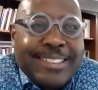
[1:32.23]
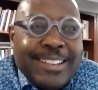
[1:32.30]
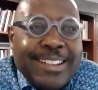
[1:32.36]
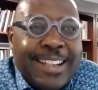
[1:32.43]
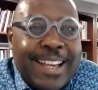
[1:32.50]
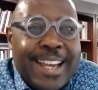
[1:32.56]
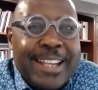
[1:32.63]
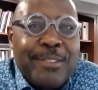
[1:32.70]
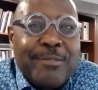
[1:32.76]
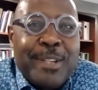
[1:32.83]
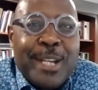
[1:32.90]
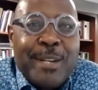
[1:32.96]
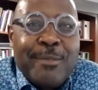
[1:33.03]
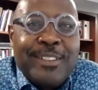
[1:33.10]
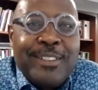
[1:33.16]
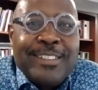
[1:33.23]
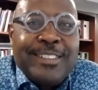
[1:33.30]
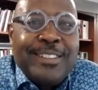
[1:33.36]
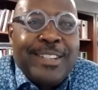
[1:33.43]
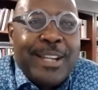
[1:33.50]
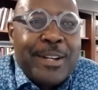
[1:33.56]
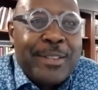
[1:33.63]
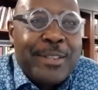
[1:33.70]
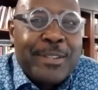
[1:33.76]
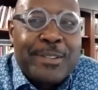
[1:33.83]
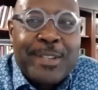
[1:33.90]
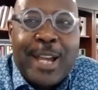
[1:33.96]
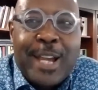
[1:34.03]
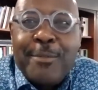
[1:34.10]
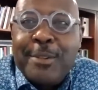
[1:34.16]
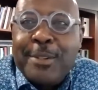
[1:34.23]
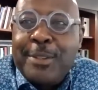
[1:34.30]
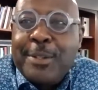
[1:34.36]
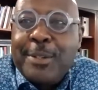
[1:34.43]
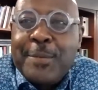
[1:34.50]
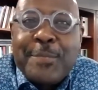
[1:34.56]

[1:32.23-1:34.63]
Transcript: glad to be able to share this time with you.